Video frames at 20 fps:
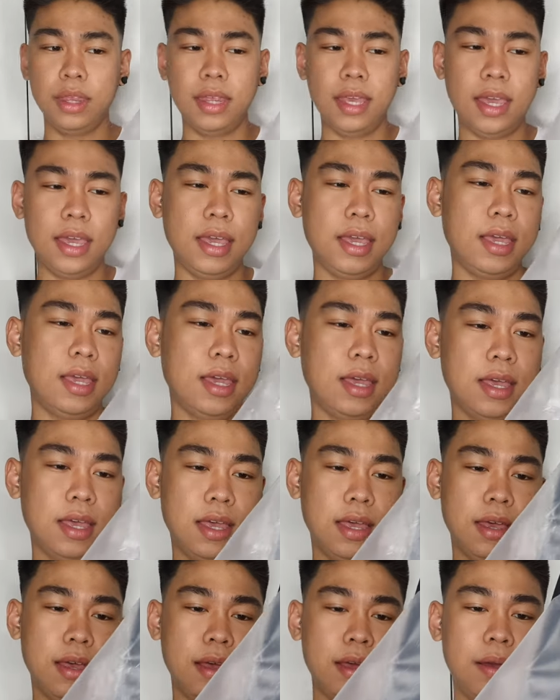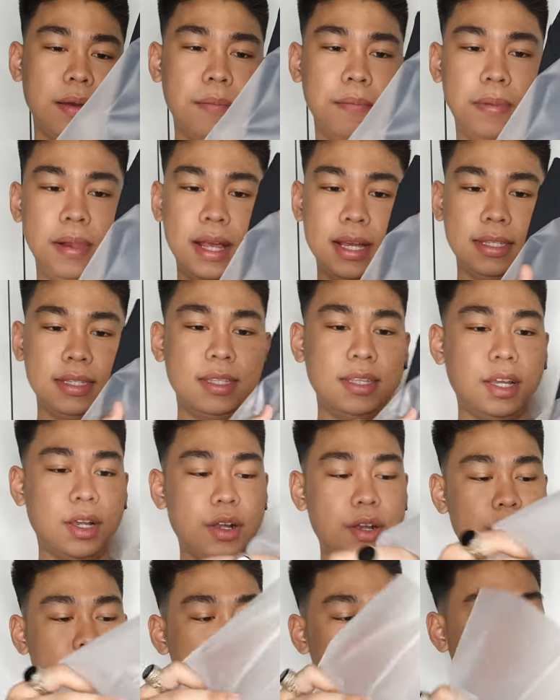the plastic
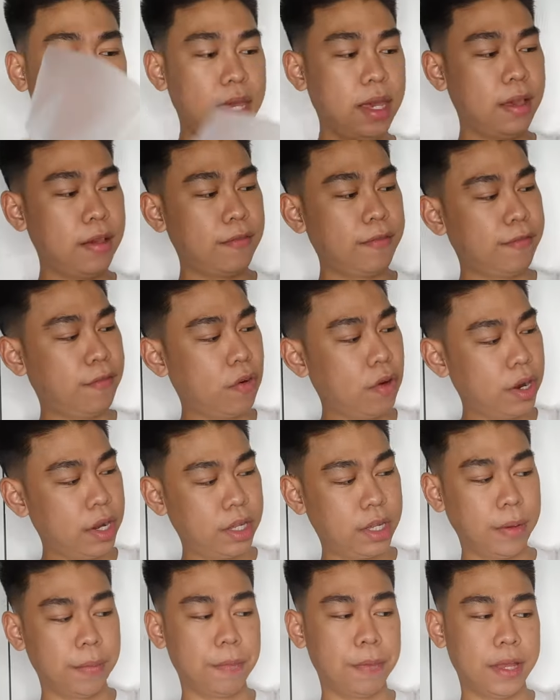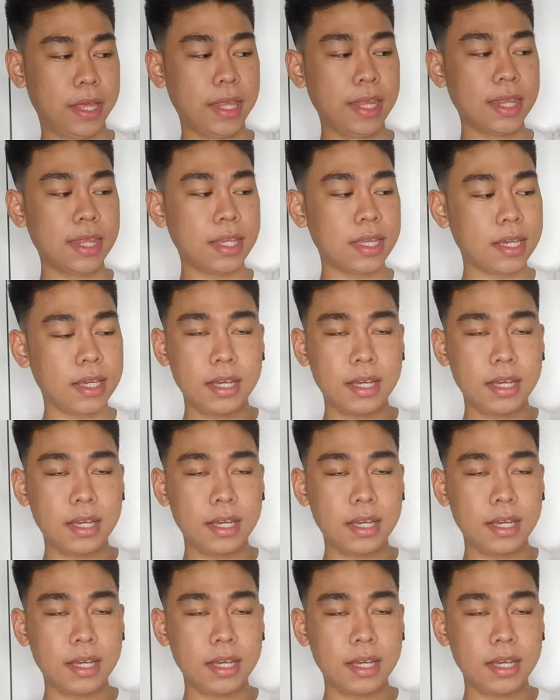wrapping for the print